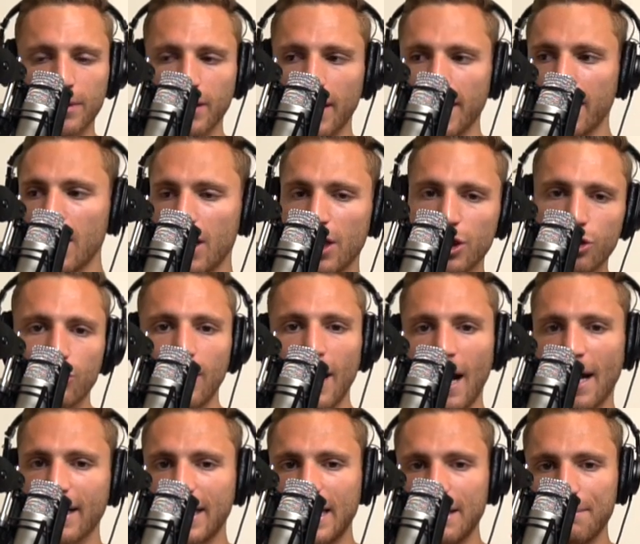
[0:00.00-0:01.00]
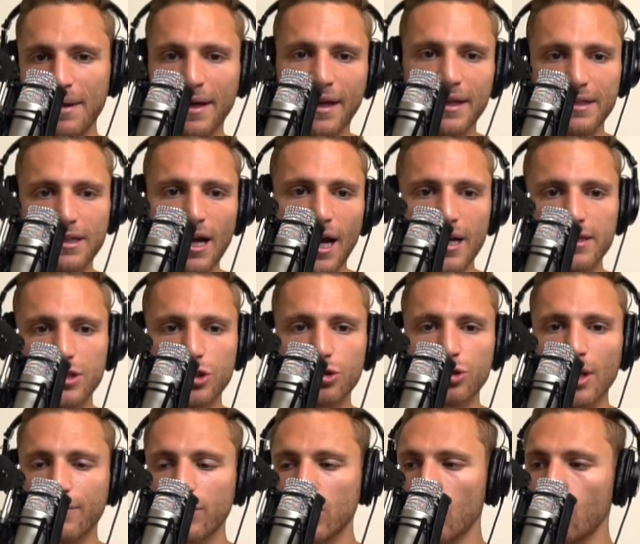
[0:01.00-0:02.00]
But like, you got to keep making dots, and you
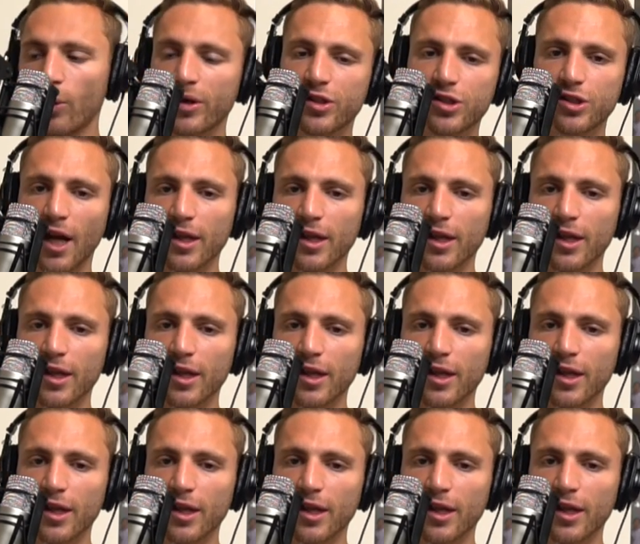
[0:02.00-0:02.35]
never know which